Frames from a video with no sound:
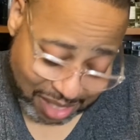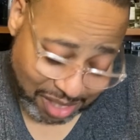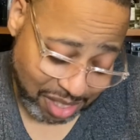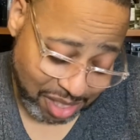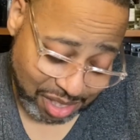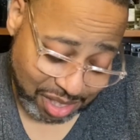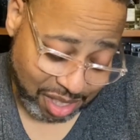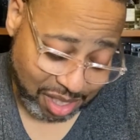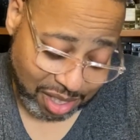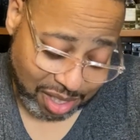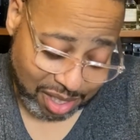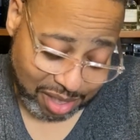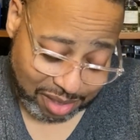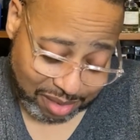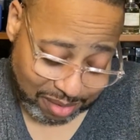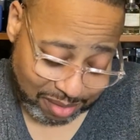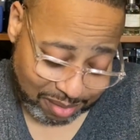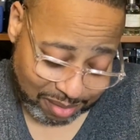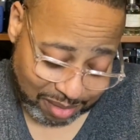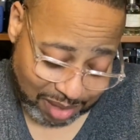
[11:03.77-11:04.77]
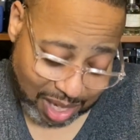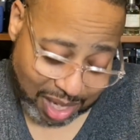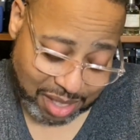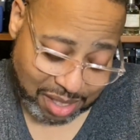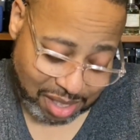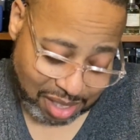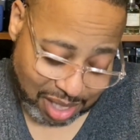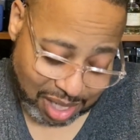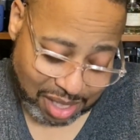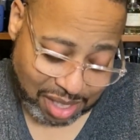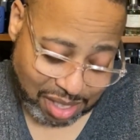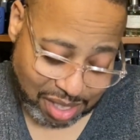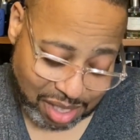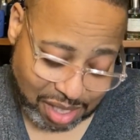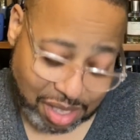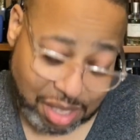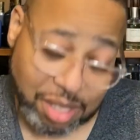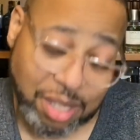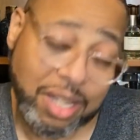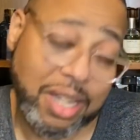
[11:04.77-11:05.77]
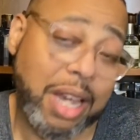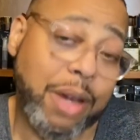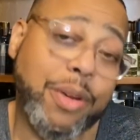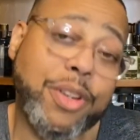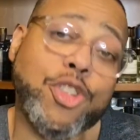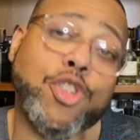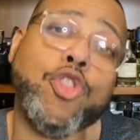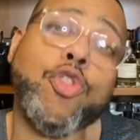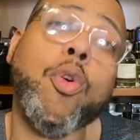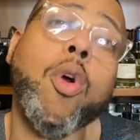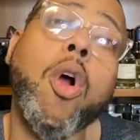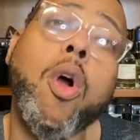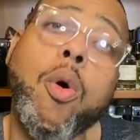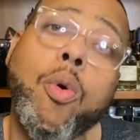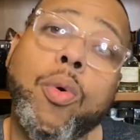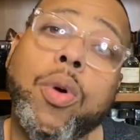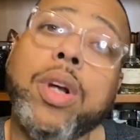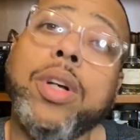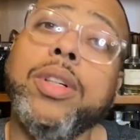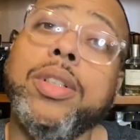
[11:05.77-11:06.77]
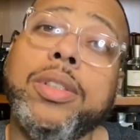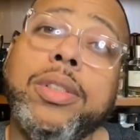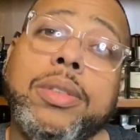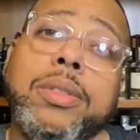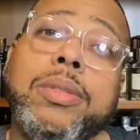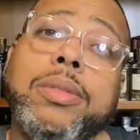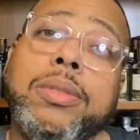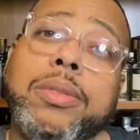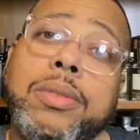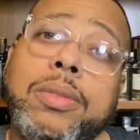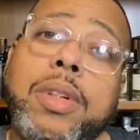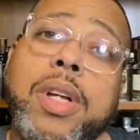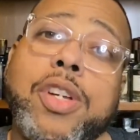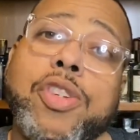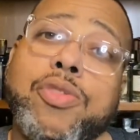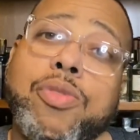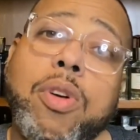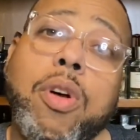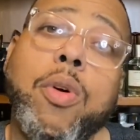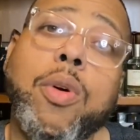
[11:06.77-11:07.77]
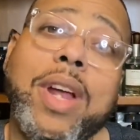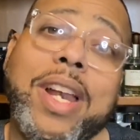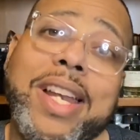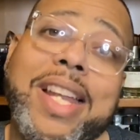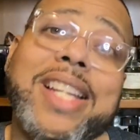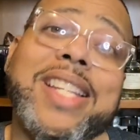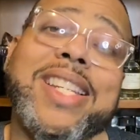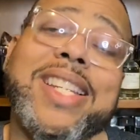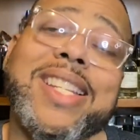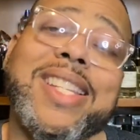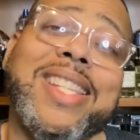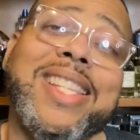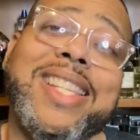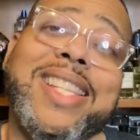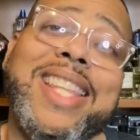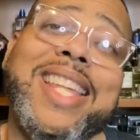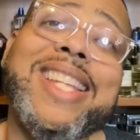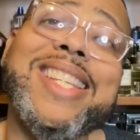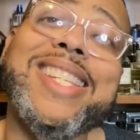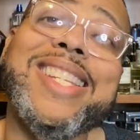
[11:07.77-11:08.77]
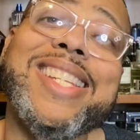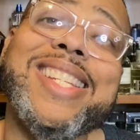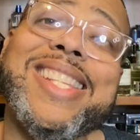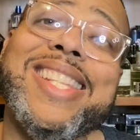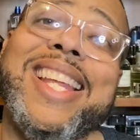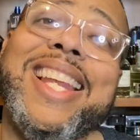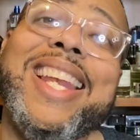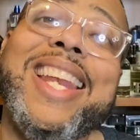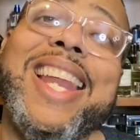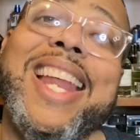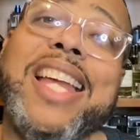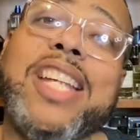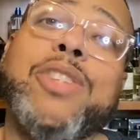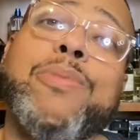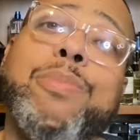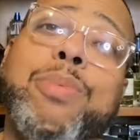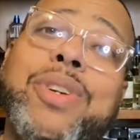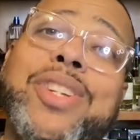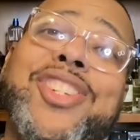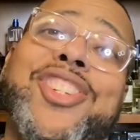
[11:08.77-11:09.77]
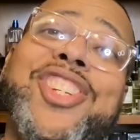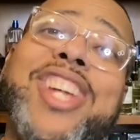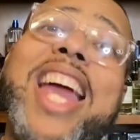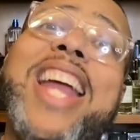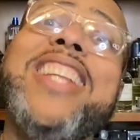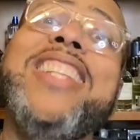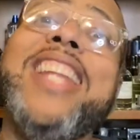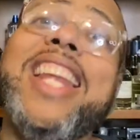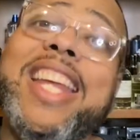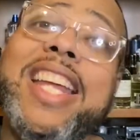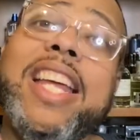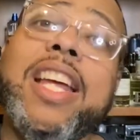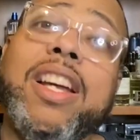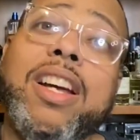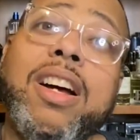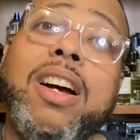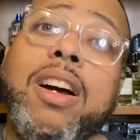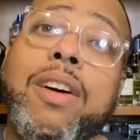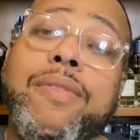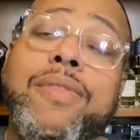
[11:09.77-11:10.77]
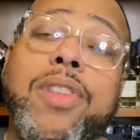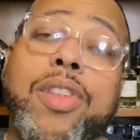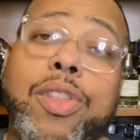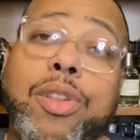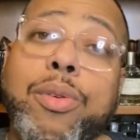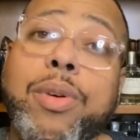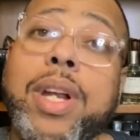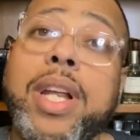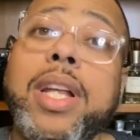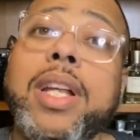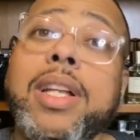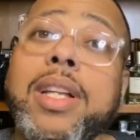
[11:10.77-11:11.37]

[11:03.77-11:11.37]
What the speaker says: just good. It's just good. Now it's strong. It's strong. And this is the less projecting of the three.